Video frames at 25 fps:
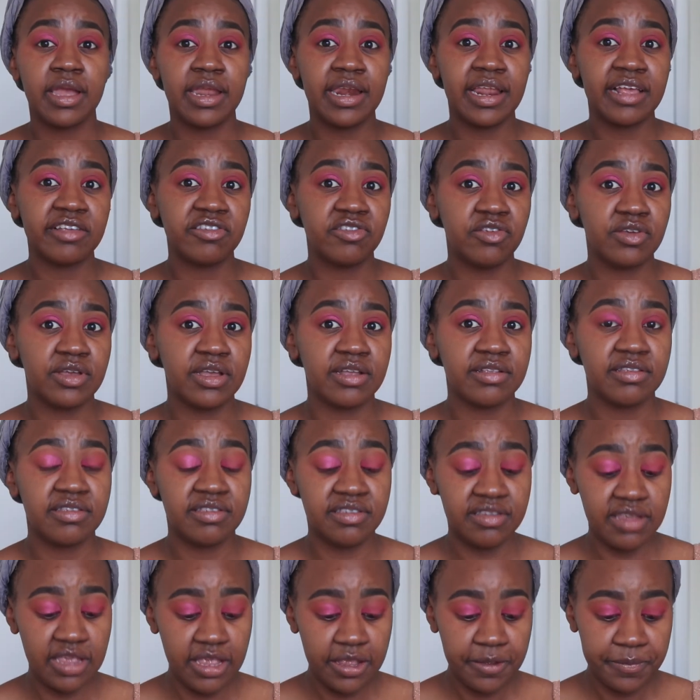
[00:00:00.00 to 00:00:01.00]
And as you can
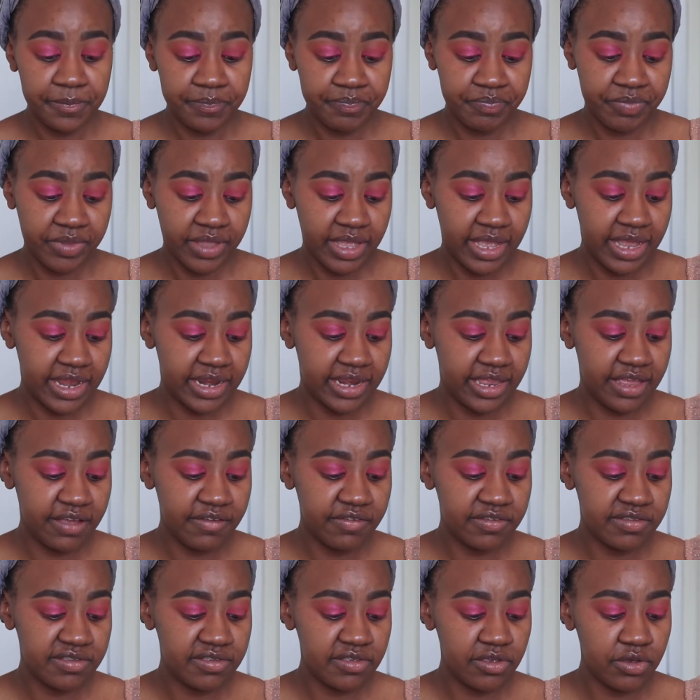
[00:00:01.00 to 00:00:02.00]
see, it
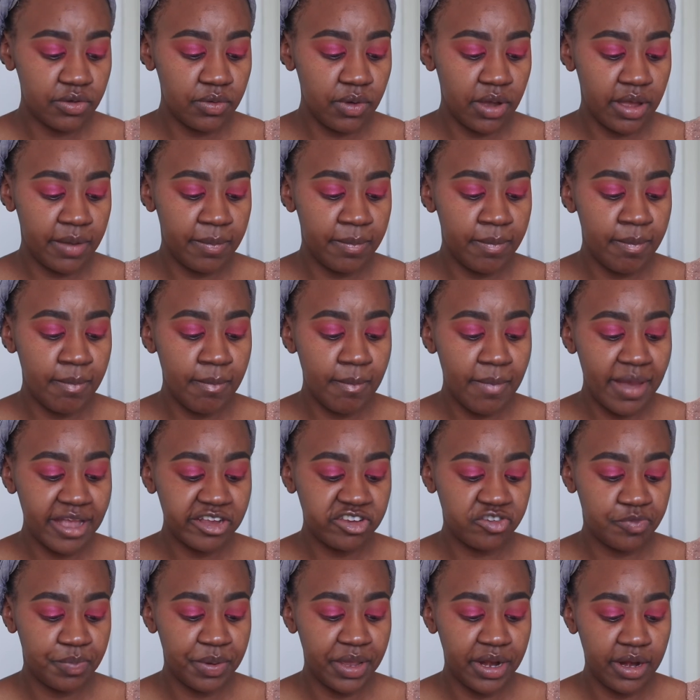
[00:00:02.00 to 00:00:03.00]
gives you a
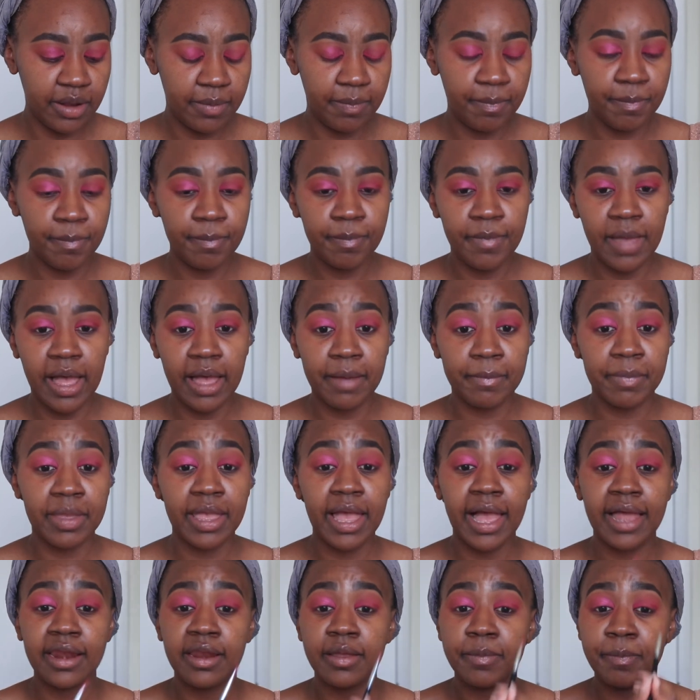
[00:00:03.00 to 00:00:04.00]
much better
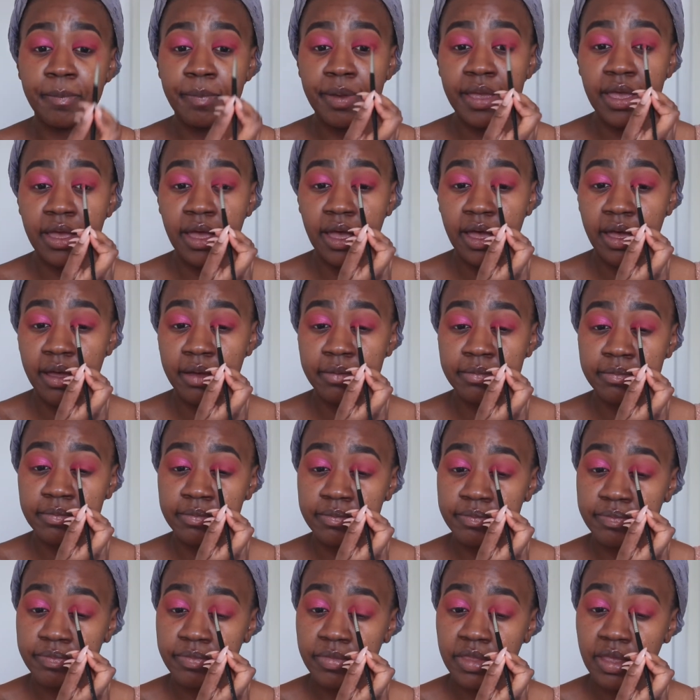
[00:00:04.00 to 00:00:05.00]
color
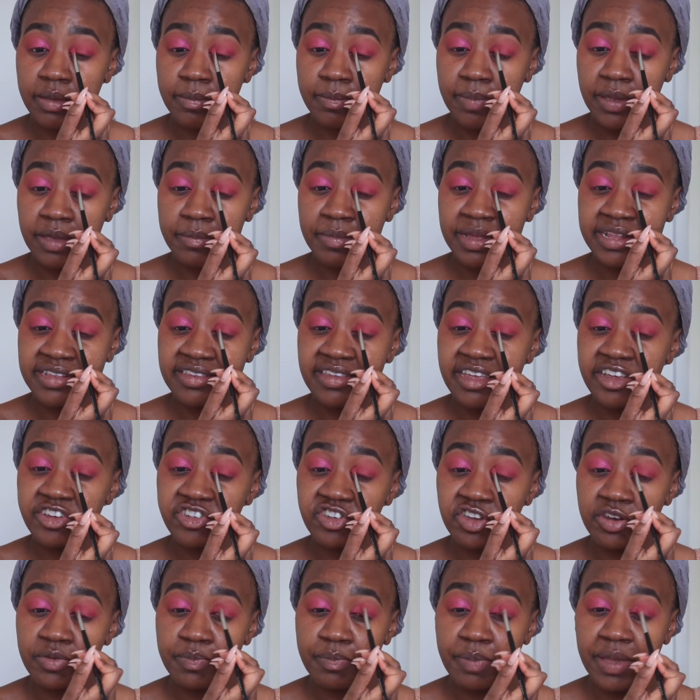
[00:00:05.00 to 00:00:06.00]

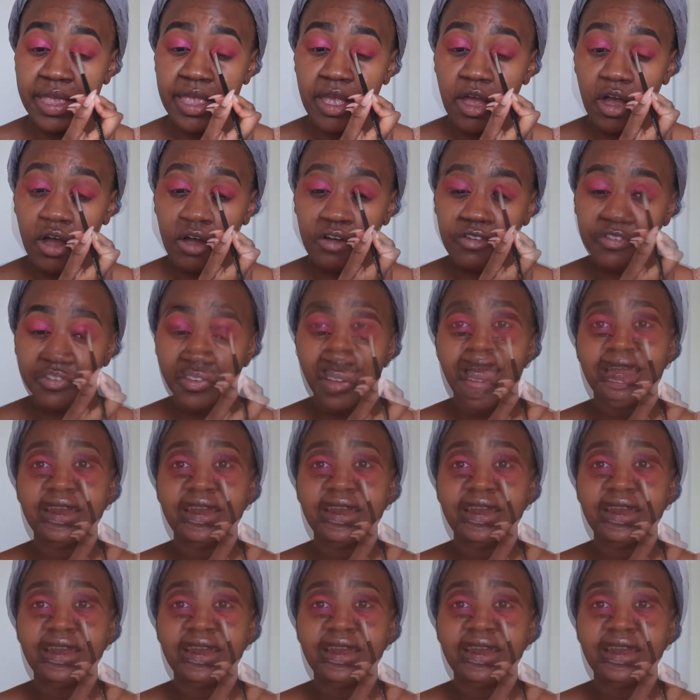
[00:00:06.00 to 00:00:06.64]
pigmentation payoff.